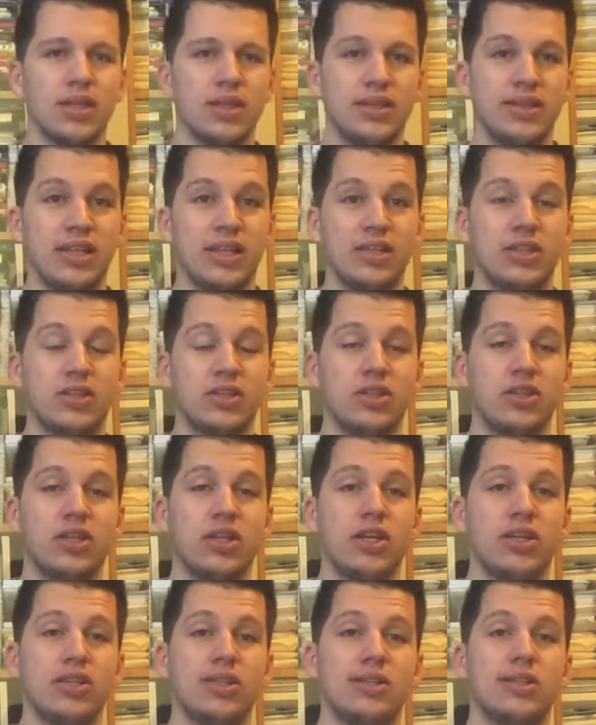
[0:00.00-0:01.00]
that
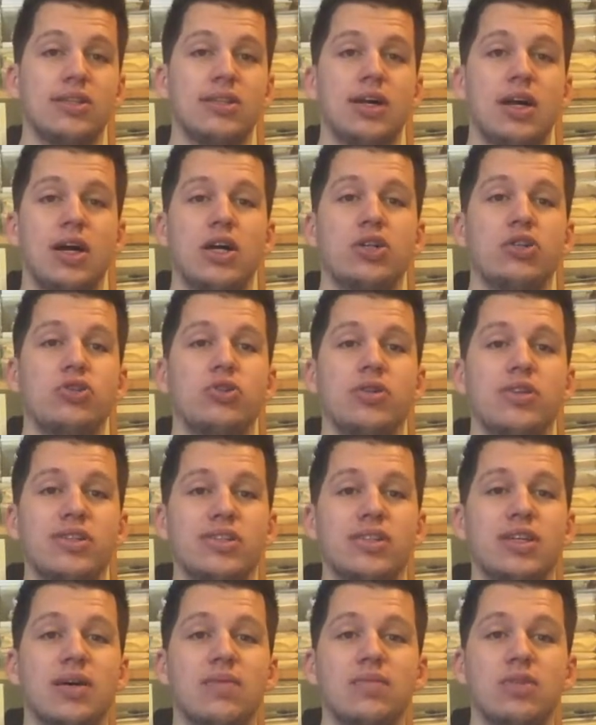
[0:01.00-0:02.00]
they are doing
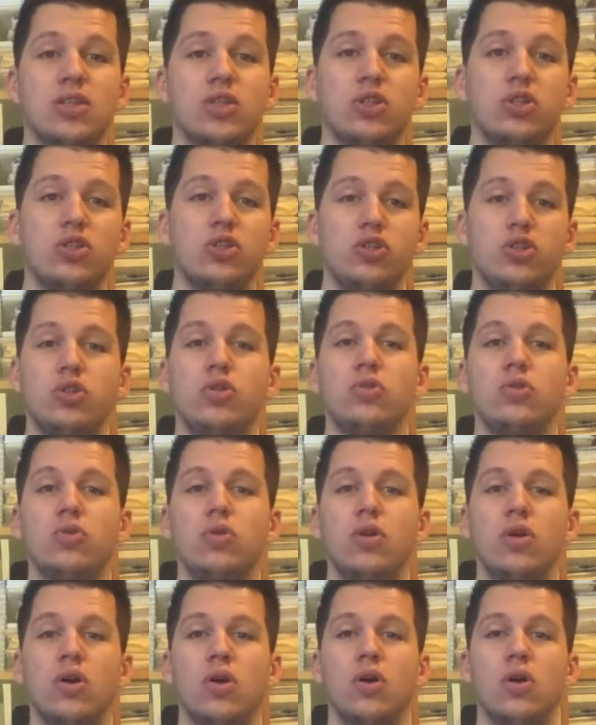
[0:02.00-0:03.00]
something new.